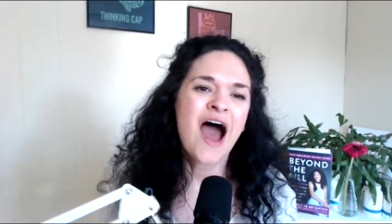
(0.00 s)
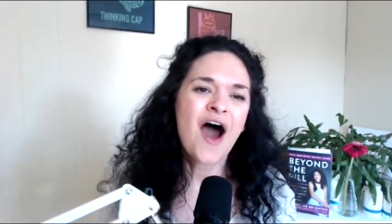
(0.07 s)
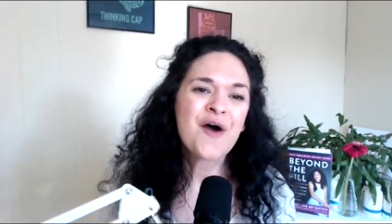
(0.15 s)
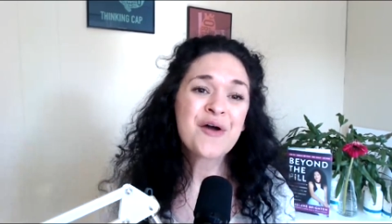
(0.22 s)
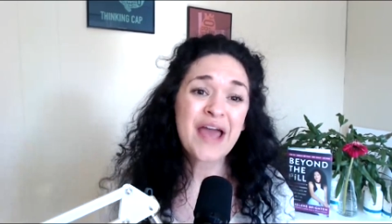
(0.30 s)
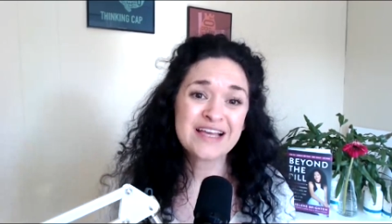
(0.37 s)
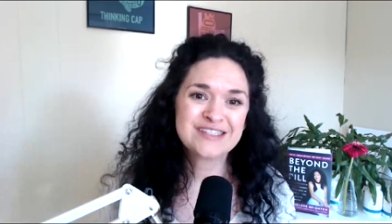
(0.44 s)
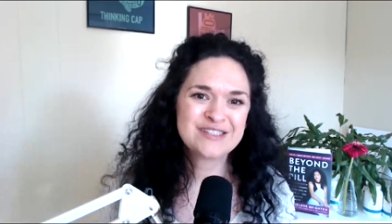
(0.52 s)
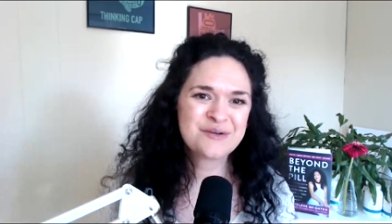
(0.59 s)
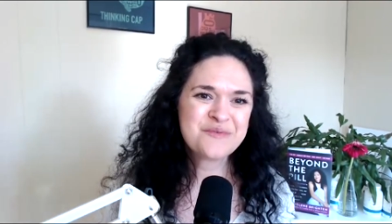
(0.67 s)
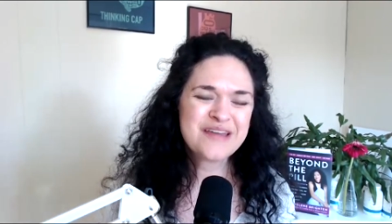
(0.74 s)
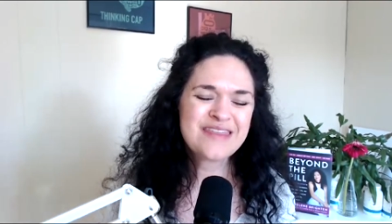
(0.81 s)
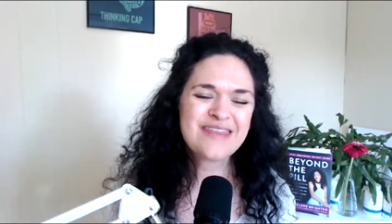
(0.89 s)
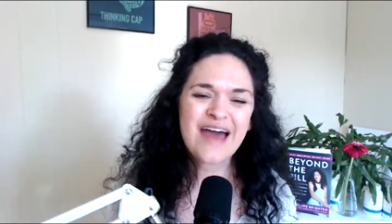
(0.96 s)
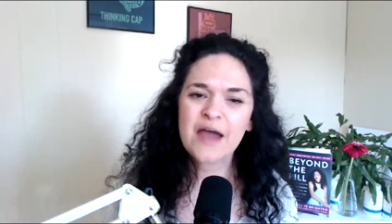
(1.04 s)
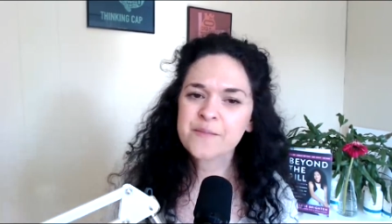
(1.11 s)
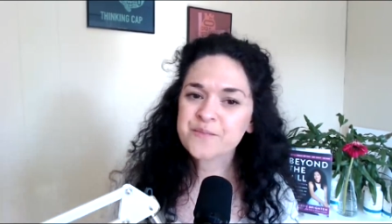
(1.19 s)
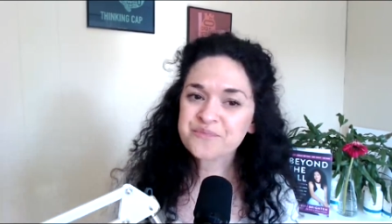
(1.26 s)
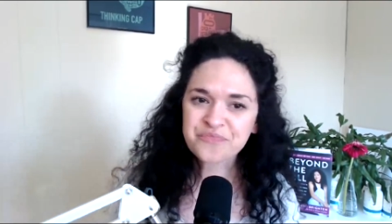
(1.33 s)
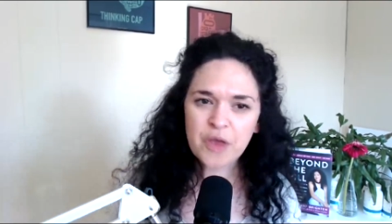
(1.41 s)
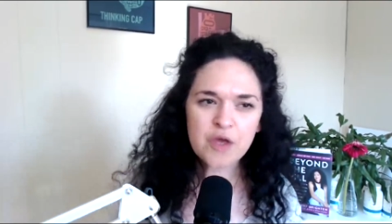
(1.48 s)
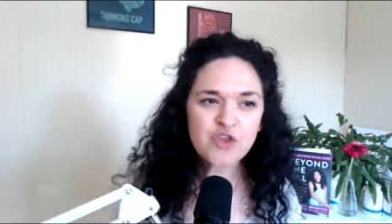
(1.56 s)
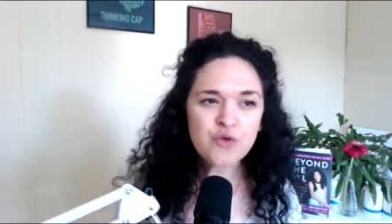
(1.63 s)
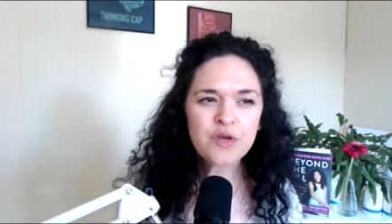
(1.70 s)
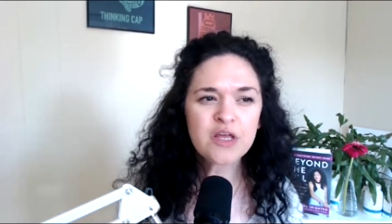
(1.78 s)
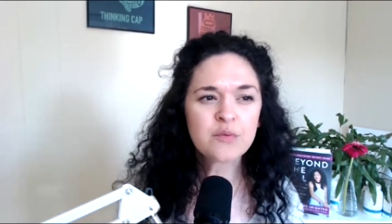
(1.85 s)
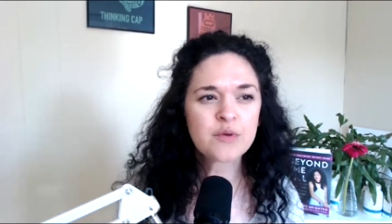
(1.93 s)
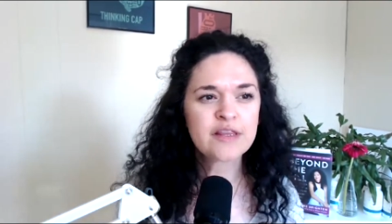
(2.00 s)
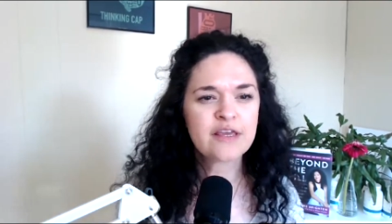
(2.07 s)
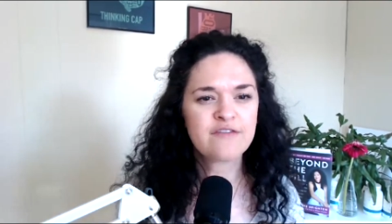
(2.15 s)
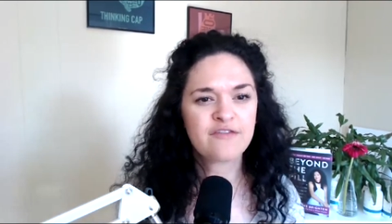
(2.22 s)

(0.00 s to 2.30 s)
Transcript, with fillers: Okay, so with that, you need relief